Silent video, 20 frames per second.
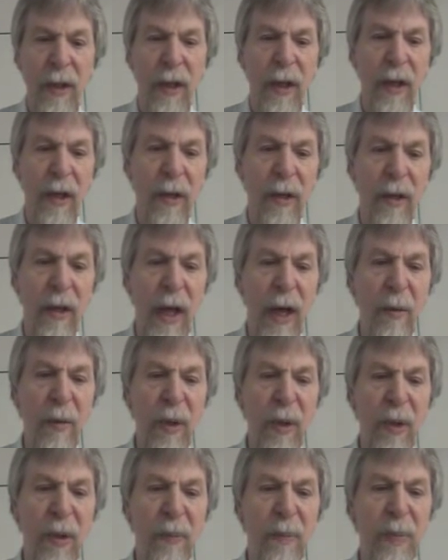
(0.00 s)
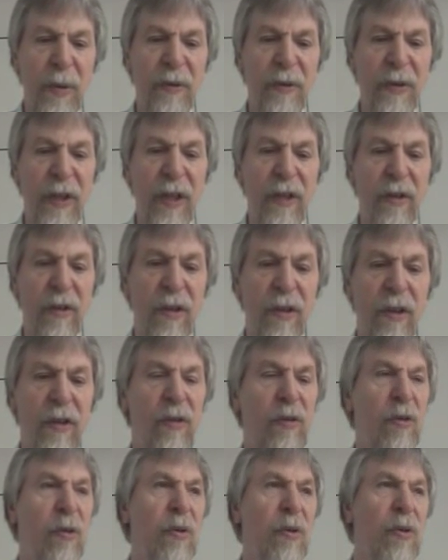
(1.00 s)
I will present
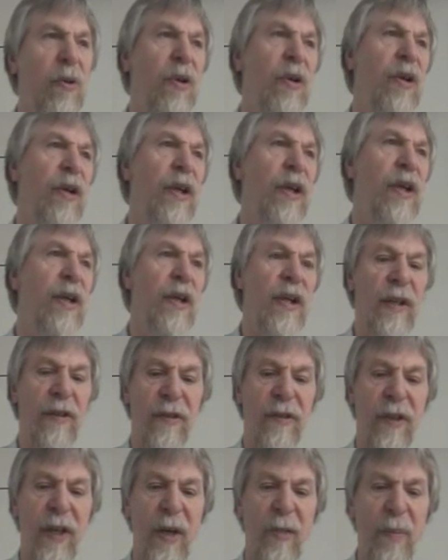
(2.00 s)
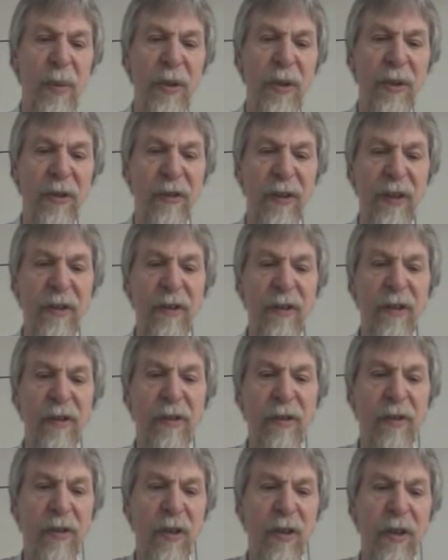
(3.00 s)
two examples in
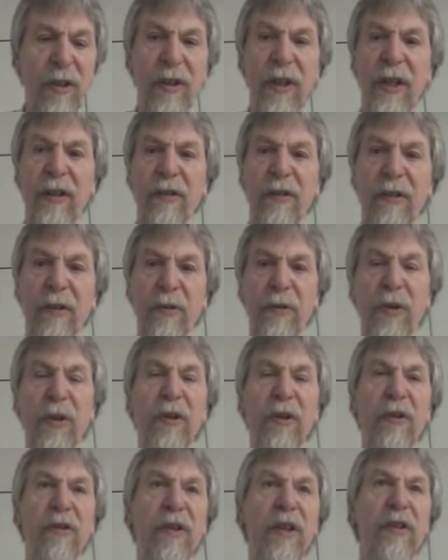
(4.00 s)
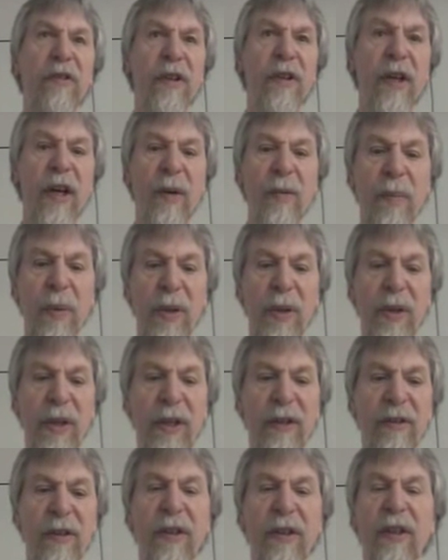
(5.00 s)
this context. The first example
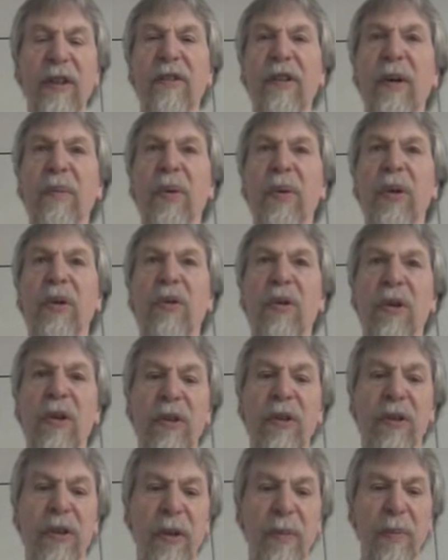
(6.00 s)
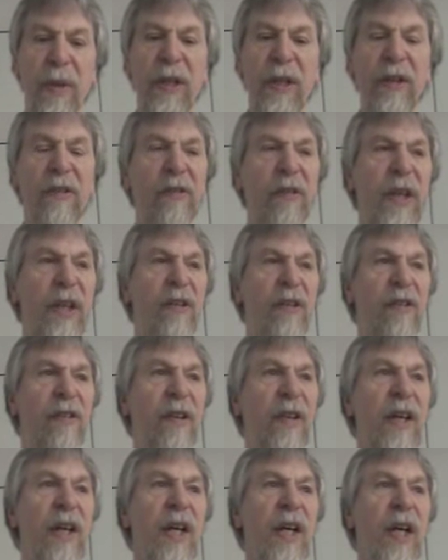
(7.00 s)
is an example called
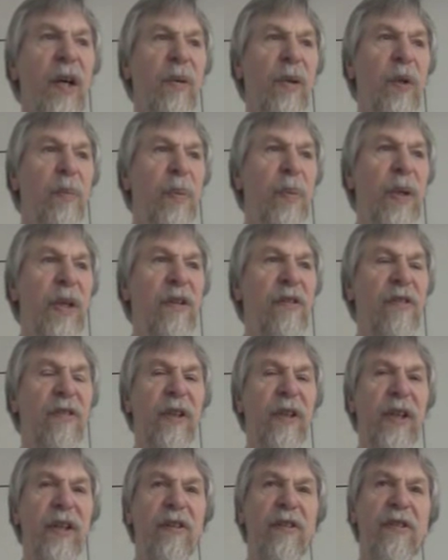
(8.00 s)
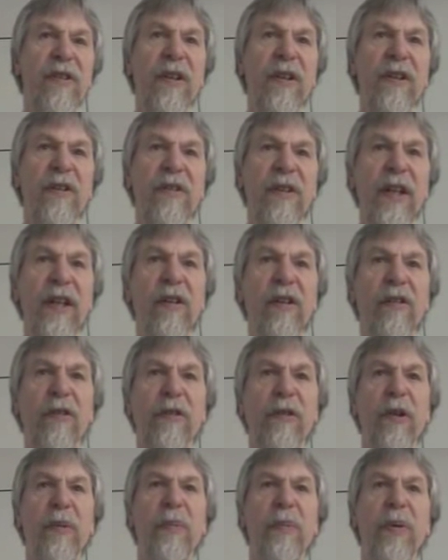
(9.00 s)
pthreads, where pthreads stands
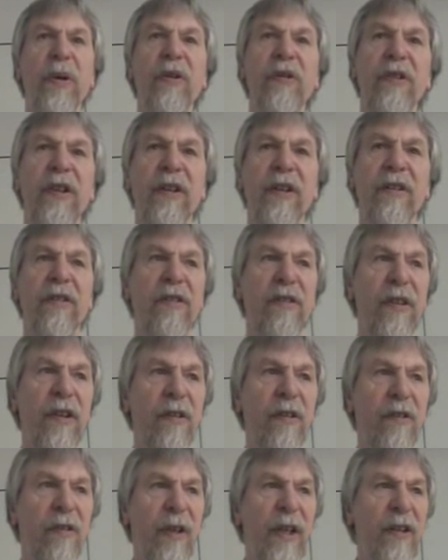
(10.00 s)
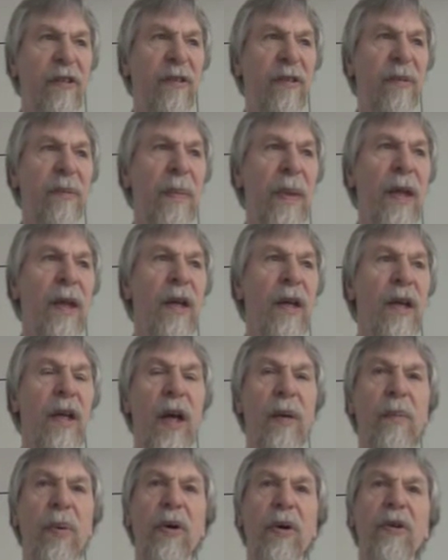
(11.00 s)
for POSIX threads,
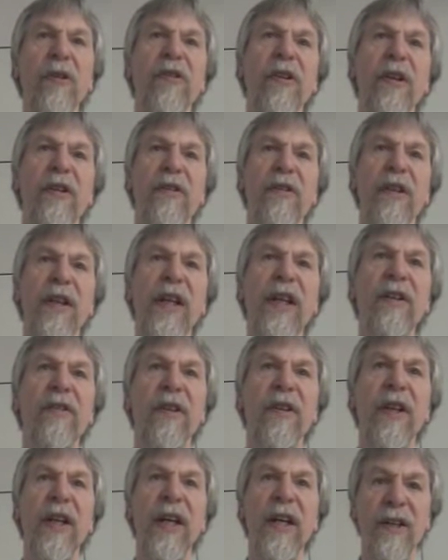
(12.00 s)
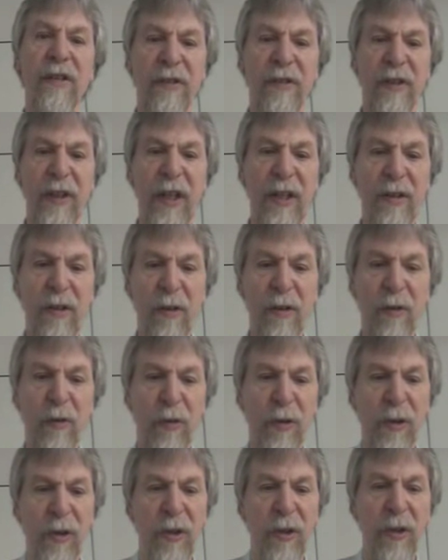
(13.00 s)
and POSIX is a standard
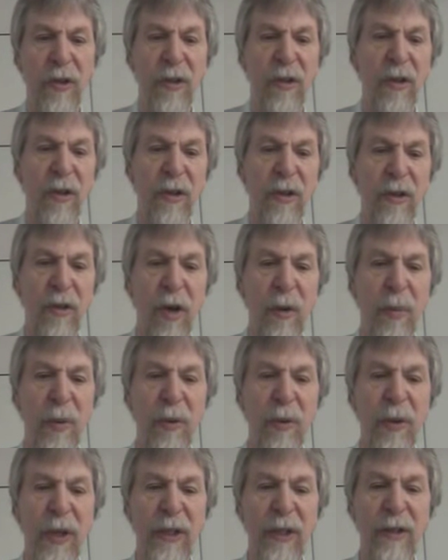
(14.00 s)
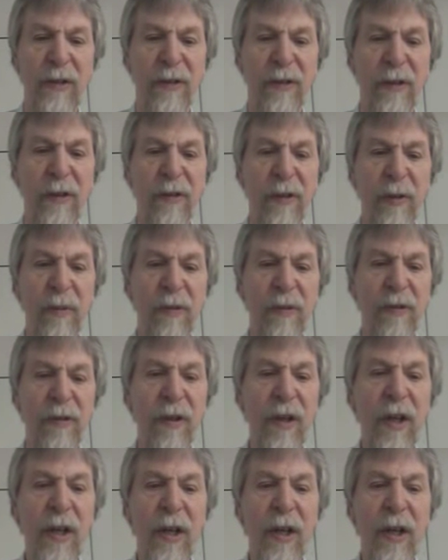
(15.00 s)
for operating systems.